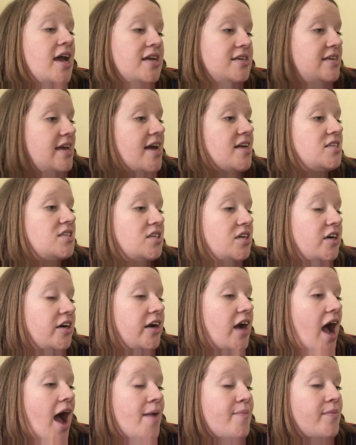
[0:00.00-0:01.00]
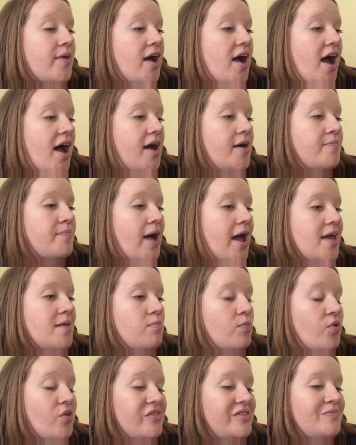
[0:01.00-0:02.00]
"Yes, sir. I might
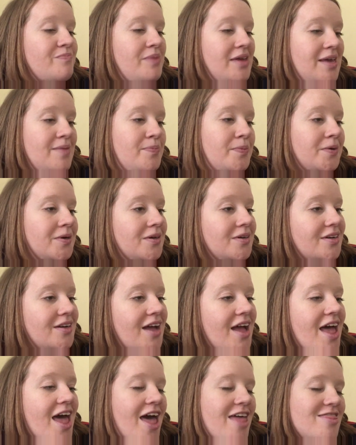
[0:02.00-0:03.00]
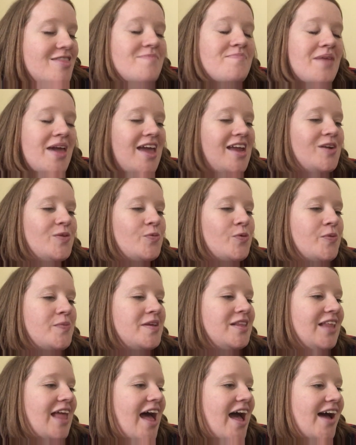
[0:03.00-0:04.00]
more than people." The man and
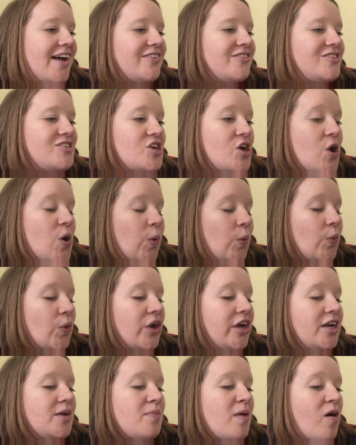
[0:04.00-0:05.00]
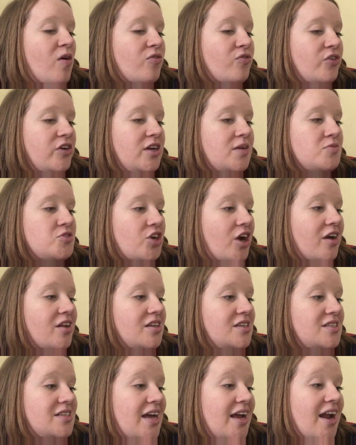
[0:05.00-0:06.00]
woman laughed. Worried about Freedom,
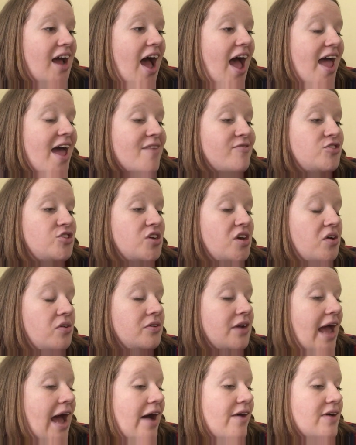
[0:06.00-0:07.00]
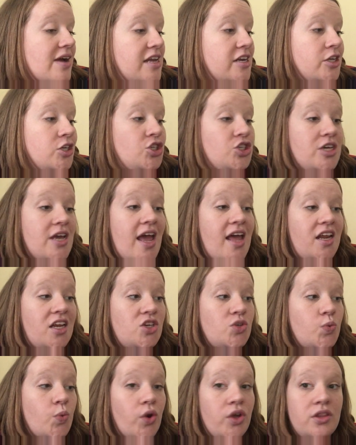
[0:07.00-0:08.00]
Charlotte said, "I have to go now," and she headed
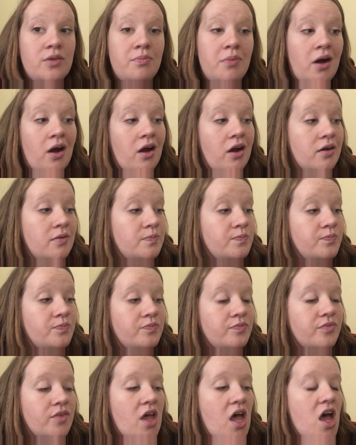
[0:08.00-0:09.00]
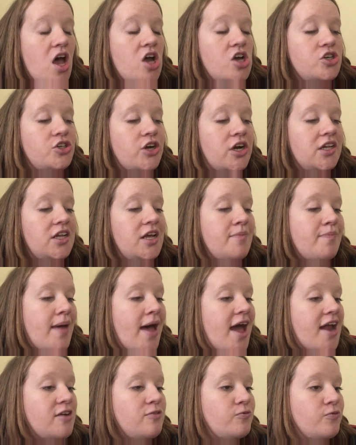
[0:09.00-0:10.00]
toward the barn. Charlotte
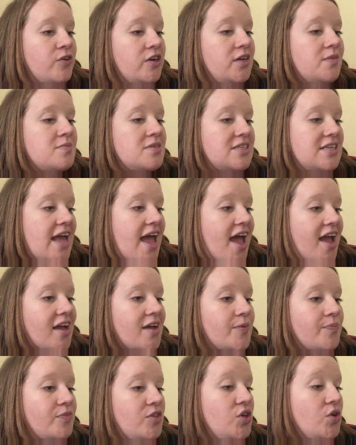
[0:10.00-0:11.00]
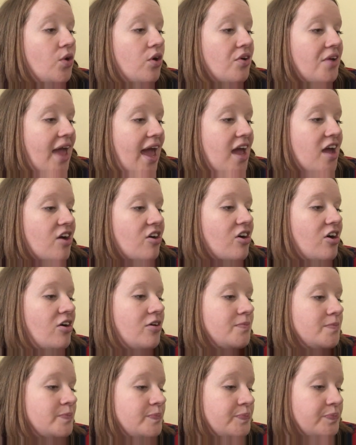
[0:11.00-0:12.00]
patted Freedom's neck. "You okay, girl?"